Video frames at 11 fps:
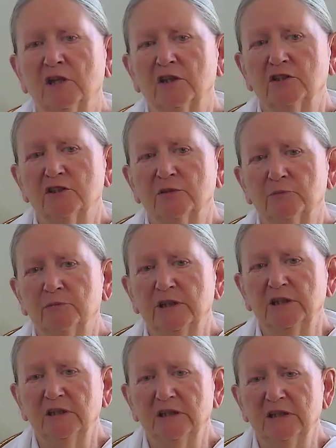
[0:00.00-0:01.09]
to
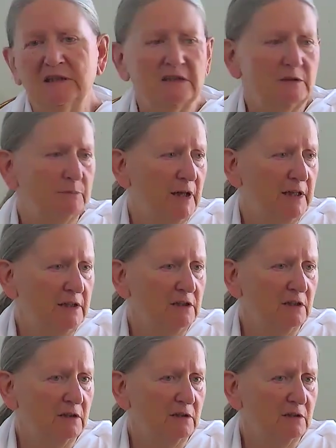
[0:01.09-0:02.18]
be
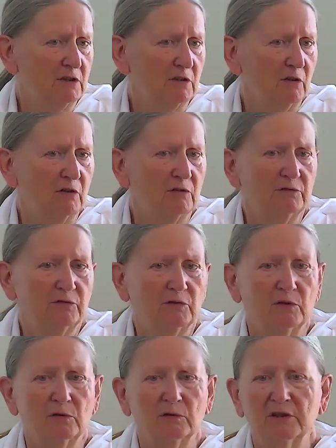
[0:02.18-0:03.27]
independent of
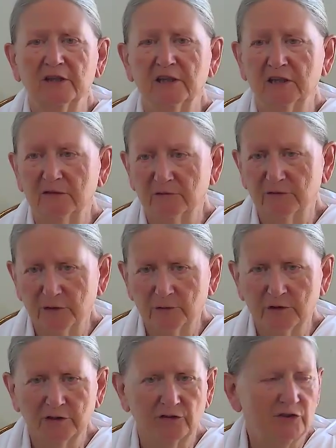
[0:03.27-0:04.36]
all the
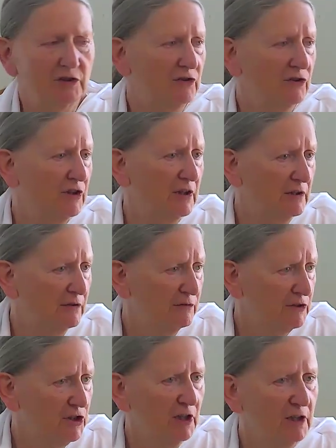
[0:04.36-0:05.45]
influences that have
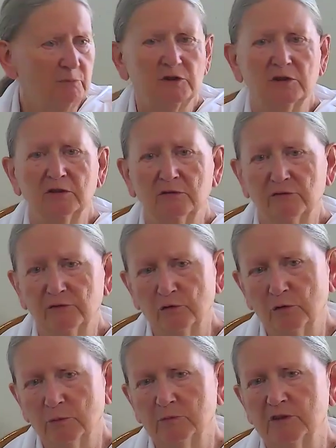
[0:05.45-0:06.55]
shaped and
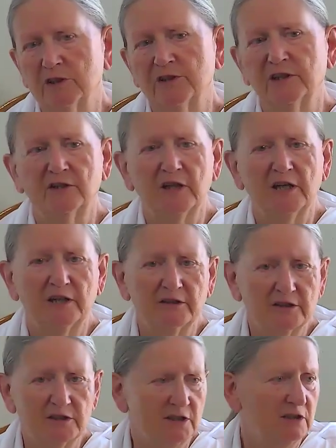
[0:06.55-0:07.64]
formed their
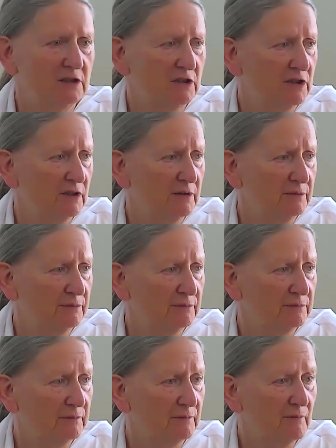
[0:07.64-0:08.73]
heritage,
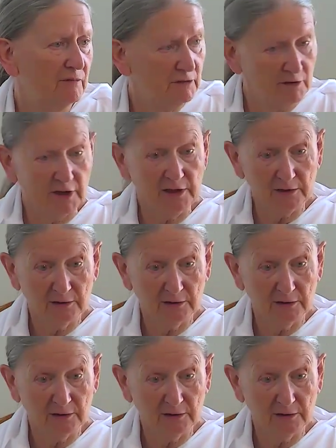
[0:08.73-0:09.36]
right?